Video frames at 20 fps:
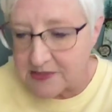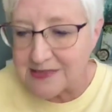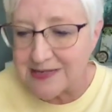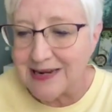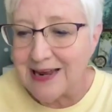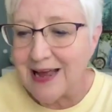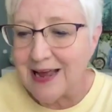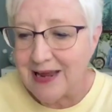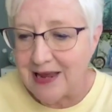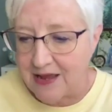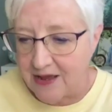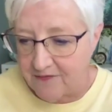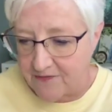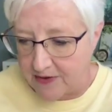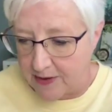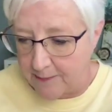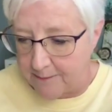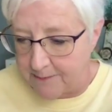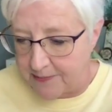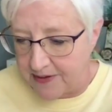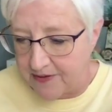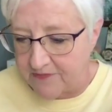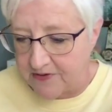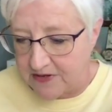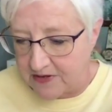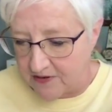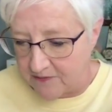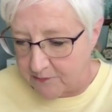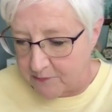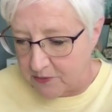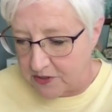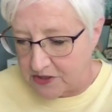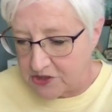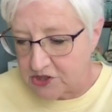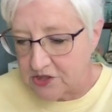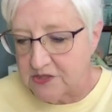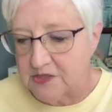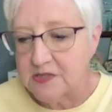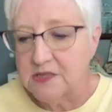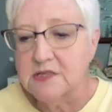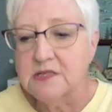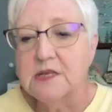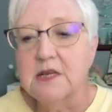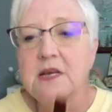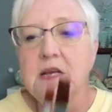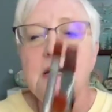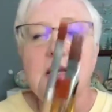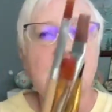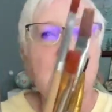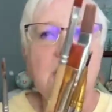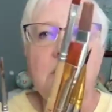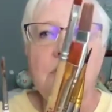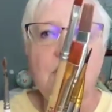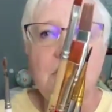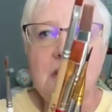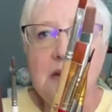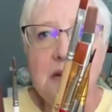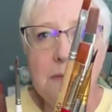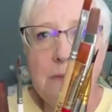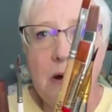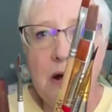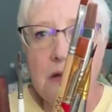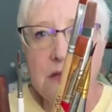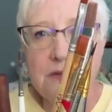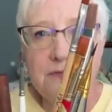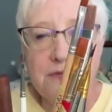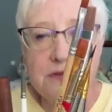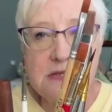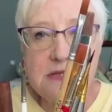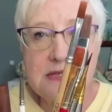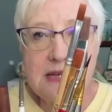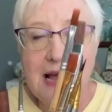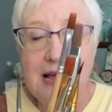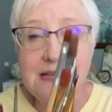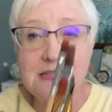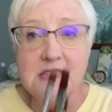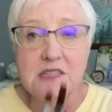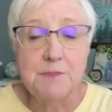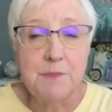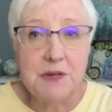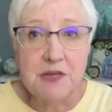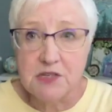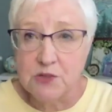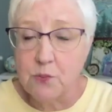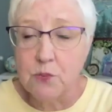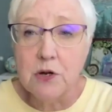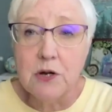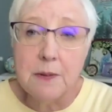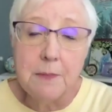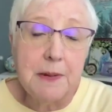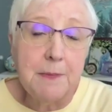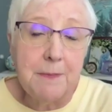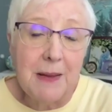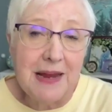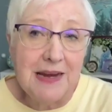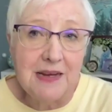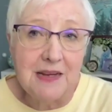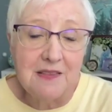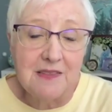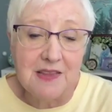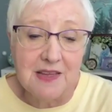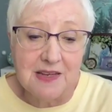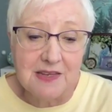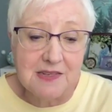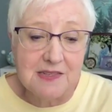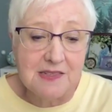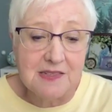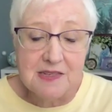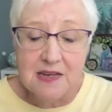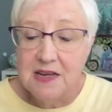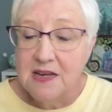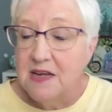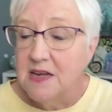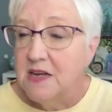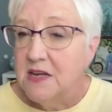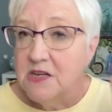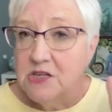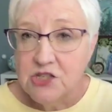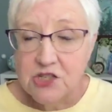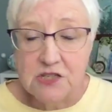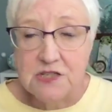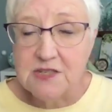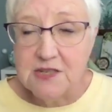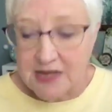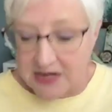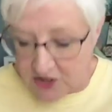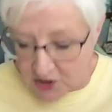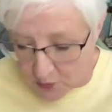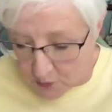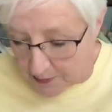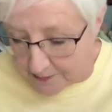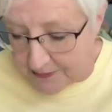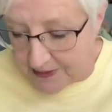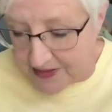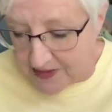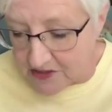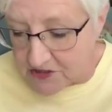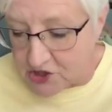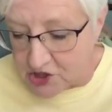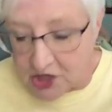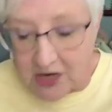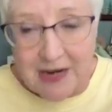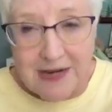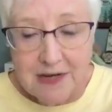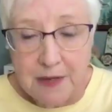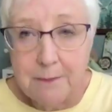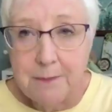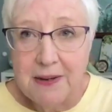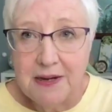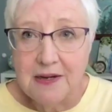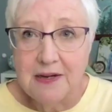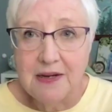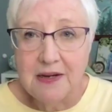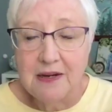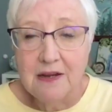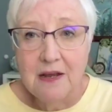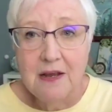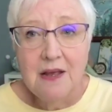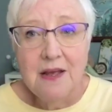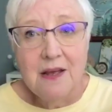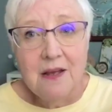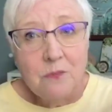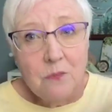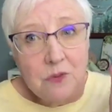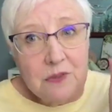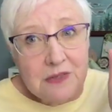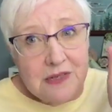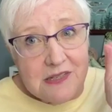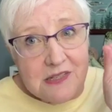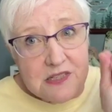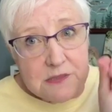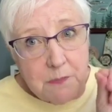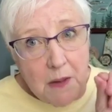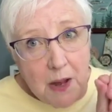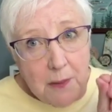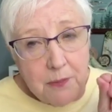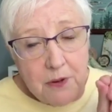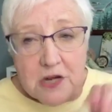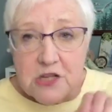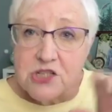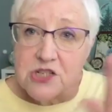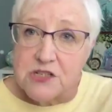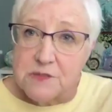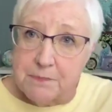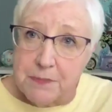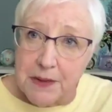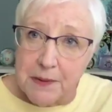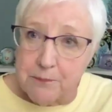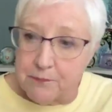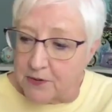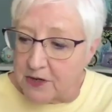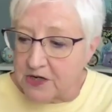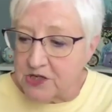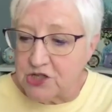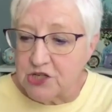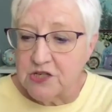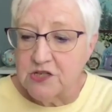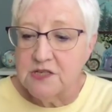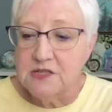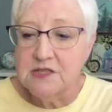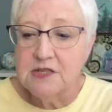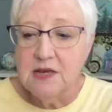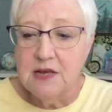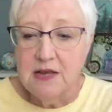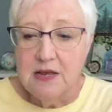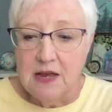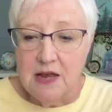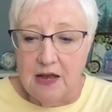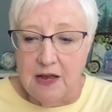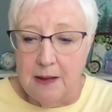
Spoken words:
the reason I have a bevy of brushes is you need them all different sizes because we're going to be painting things just like you would paint in China painting. We'll need small brushes, big brushes,